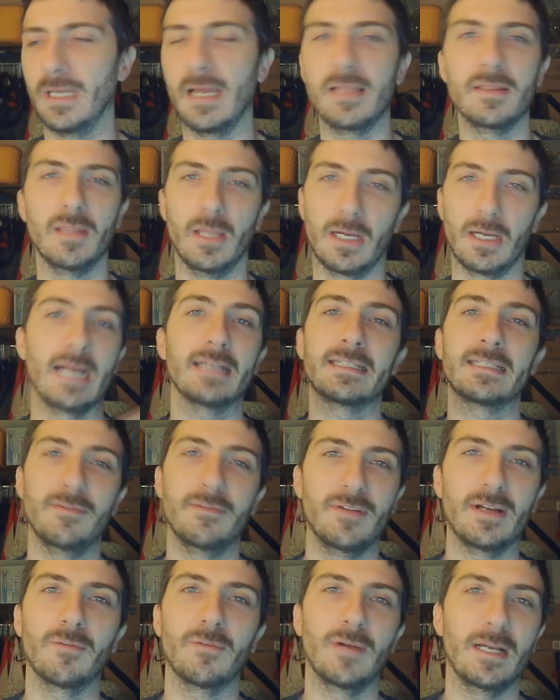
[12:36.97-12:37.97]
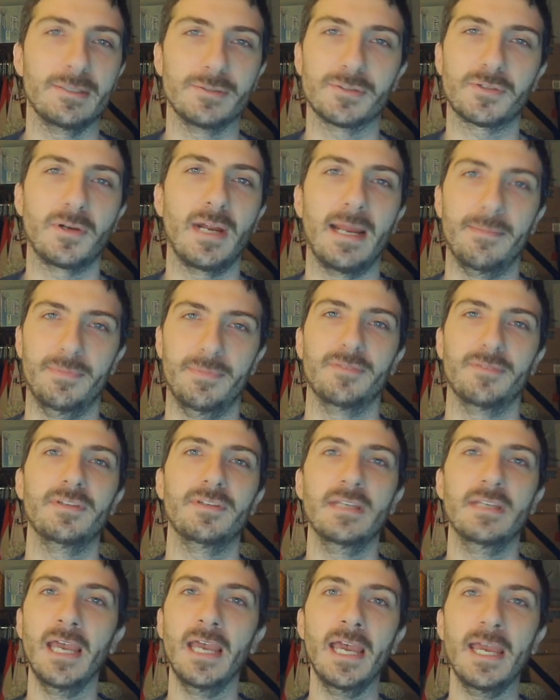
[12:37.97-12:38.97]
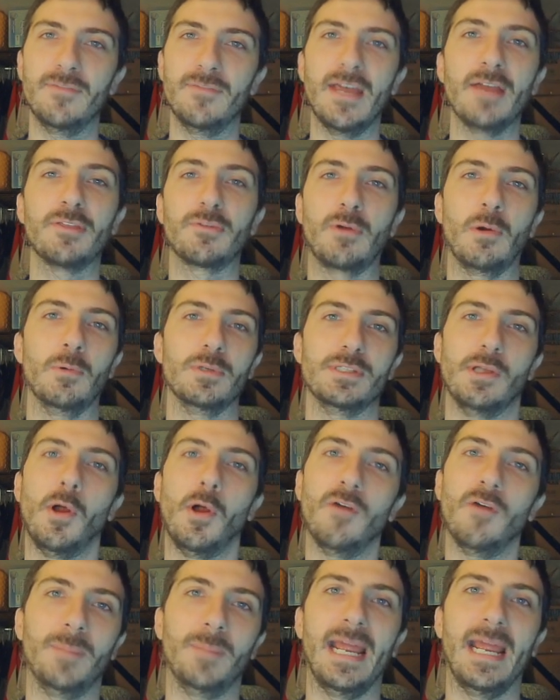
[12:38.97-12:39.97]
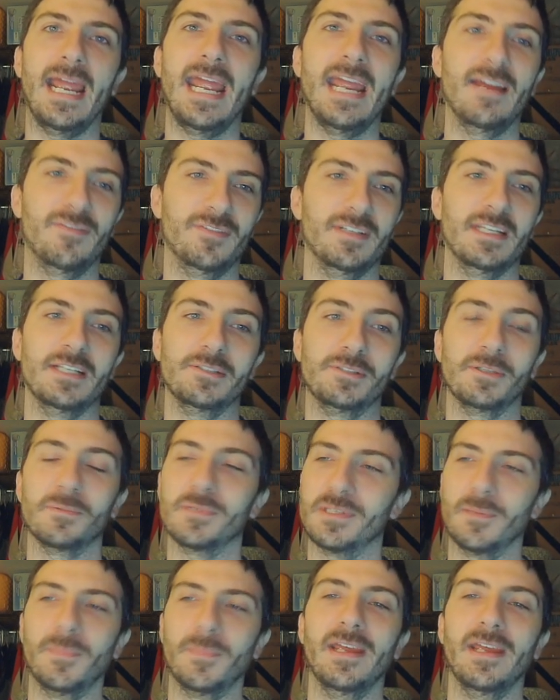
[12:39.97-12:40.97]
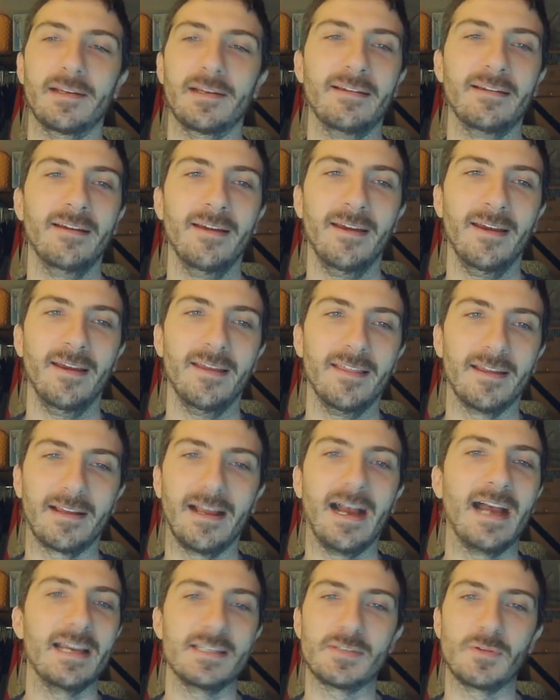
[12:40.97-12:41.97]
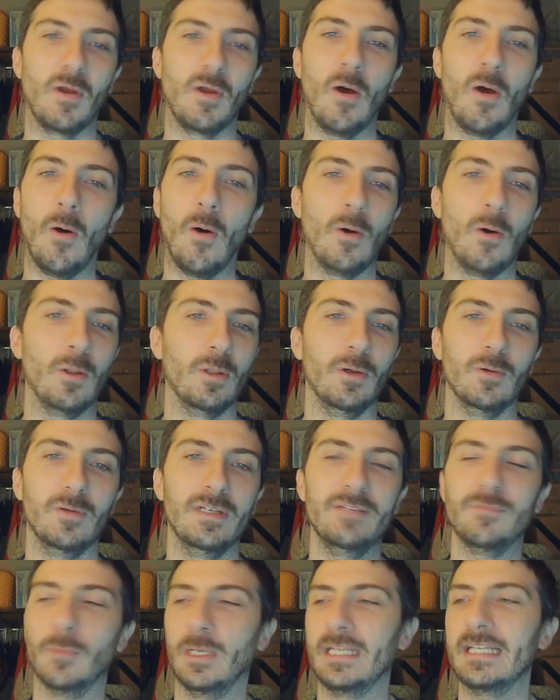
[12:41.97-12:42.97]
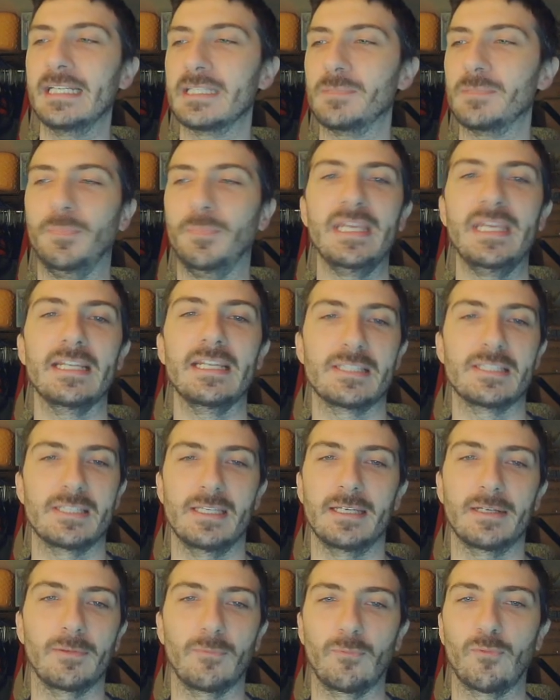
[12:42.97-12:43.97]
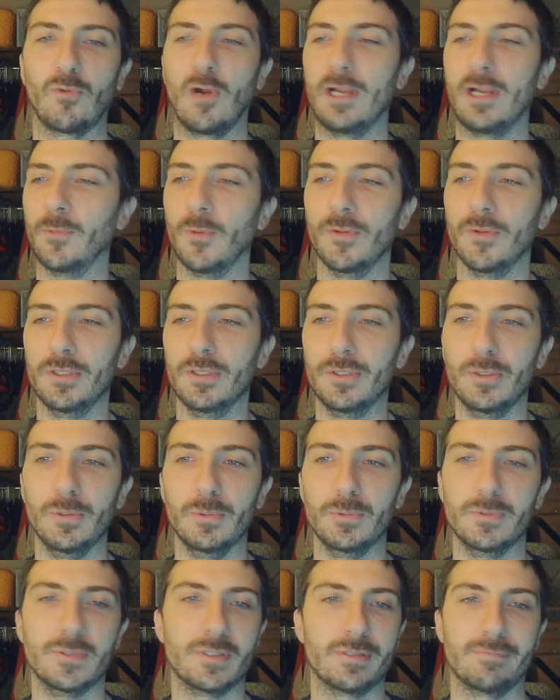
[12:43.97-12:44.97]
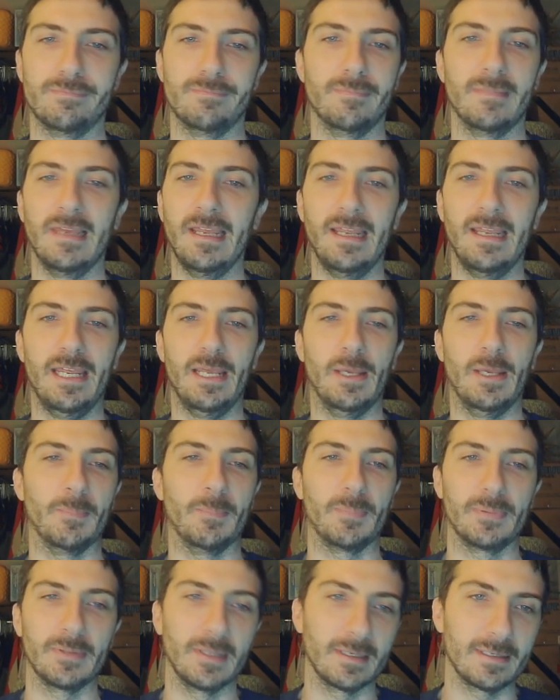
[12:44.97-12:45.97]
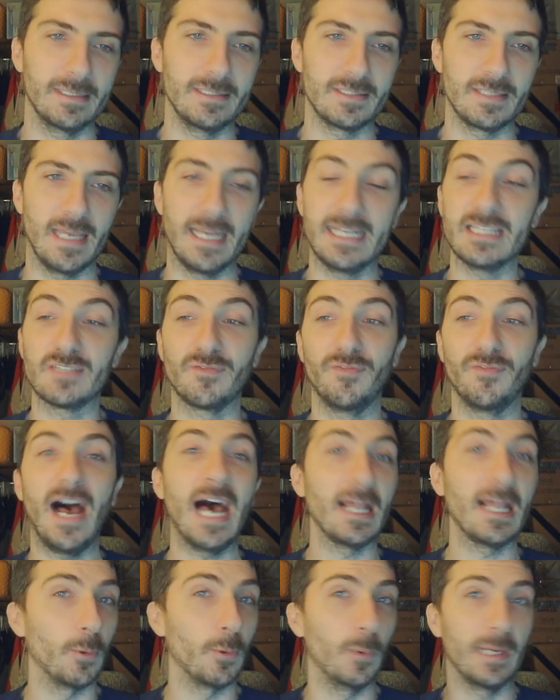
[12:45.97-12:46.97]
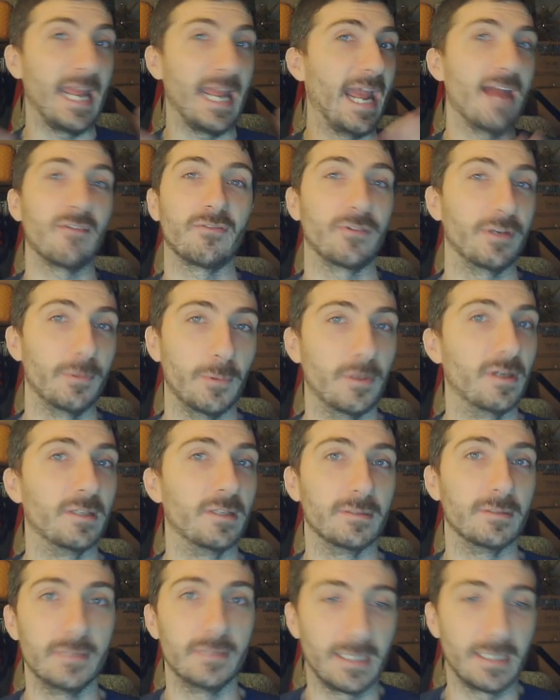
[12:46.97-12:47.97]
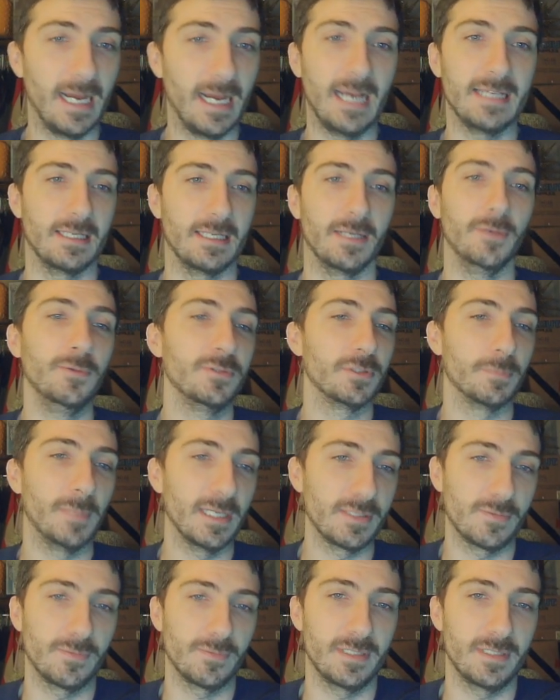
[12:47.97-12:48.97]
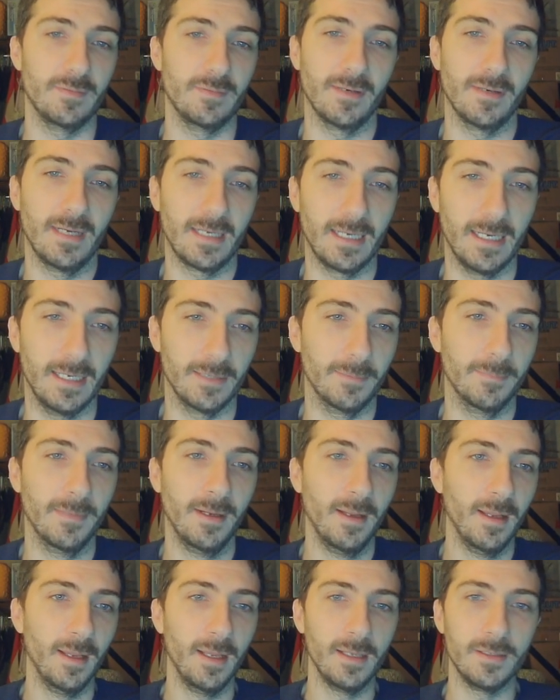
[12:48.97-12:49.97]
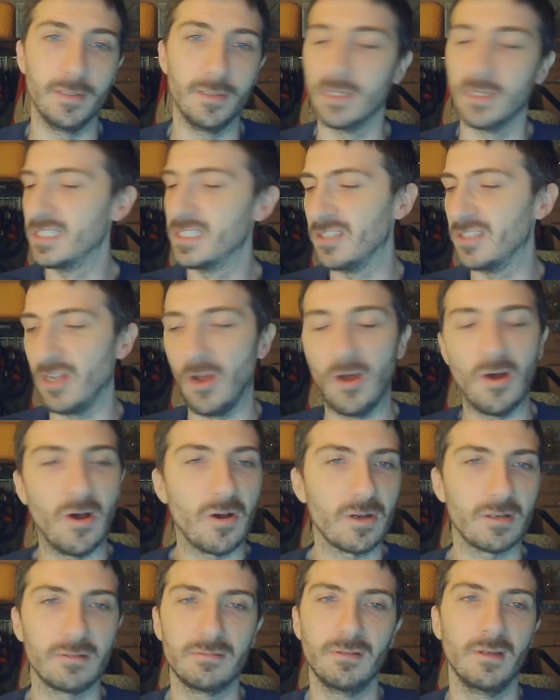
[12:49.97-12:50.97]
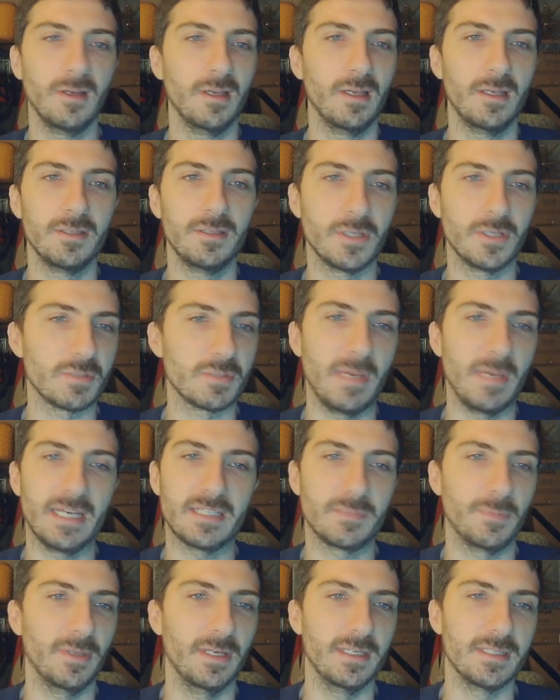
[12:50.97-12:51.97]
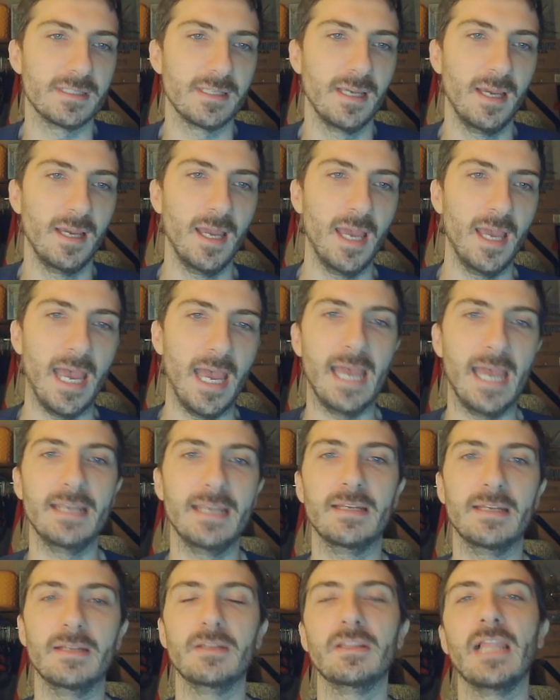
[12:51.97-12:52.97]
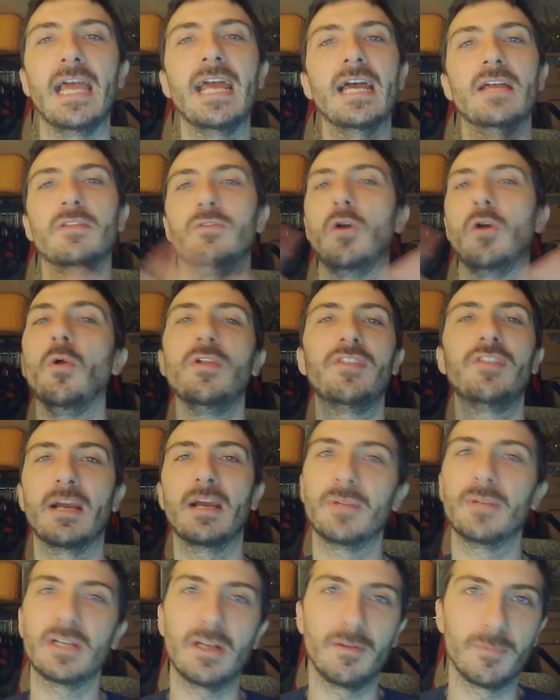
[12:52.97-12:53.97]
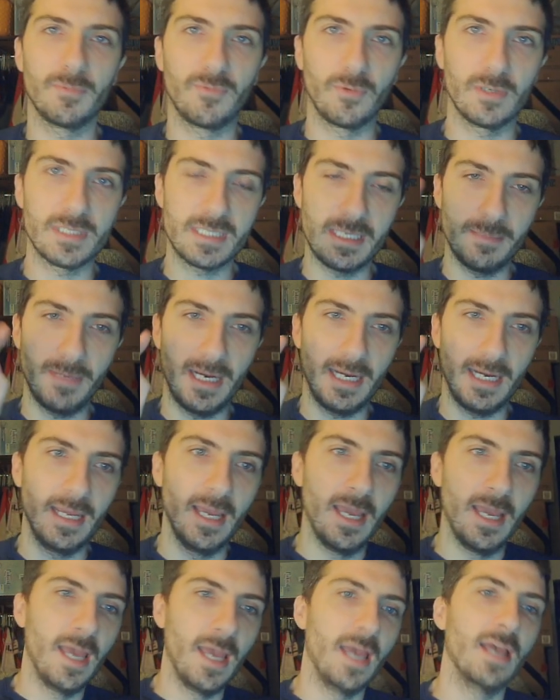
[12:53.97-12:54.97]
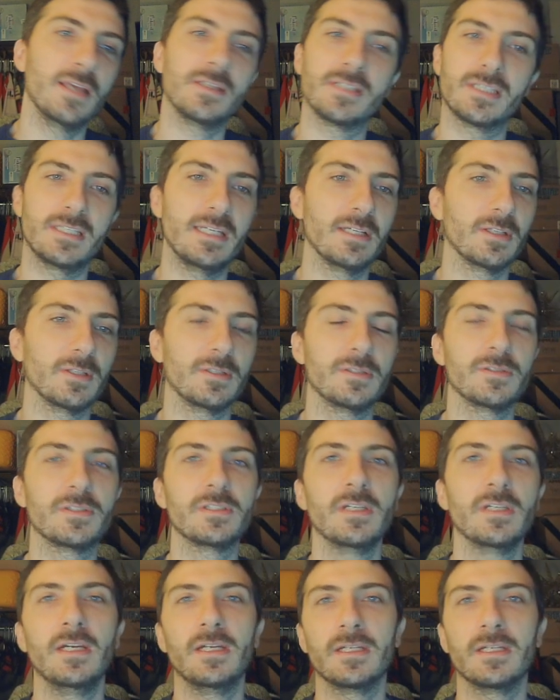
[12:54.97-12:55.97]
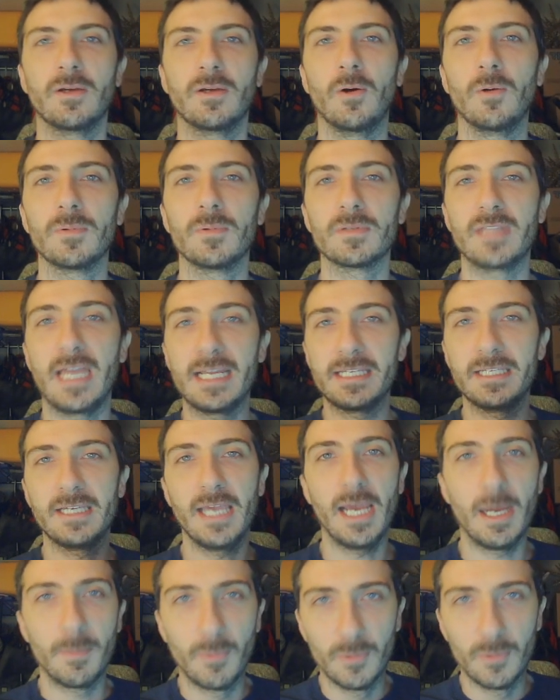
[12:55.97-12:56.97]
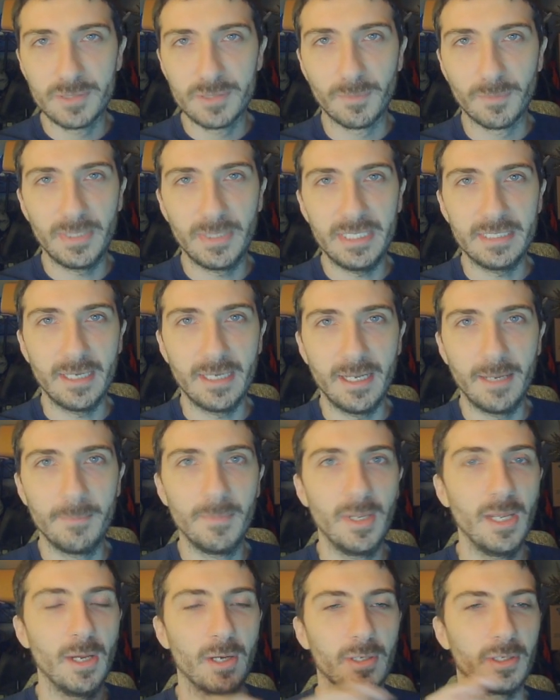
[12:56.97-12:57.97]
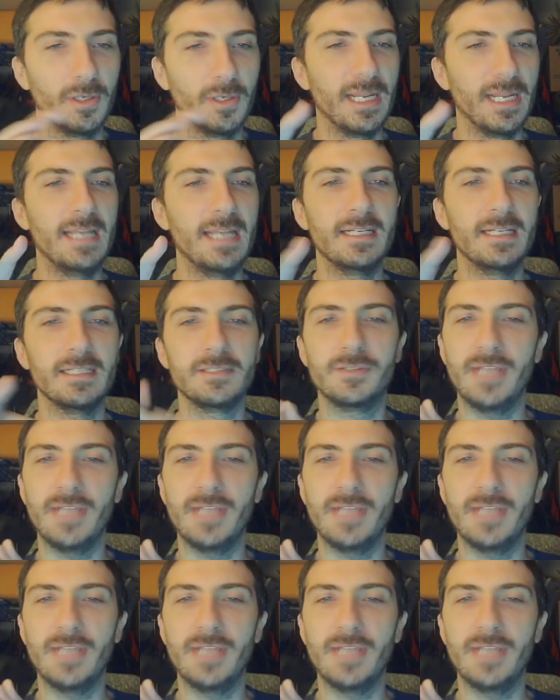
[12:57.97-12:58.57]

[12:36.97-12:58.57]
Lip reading: Look, I give Aaron Rodgers crap, but if that throw was off by half an inch, it was a pick. The guy's all over. Even when he gets beat, it's right on the dude's hip. He's following everyone. The guy's like, "Who's your best receiver?" I got him. Doesn't talk, just makes plays. And the only thing I'm going to cover before I say bye, Steelers. Thank you, Cowboys, for beating them. Good ending.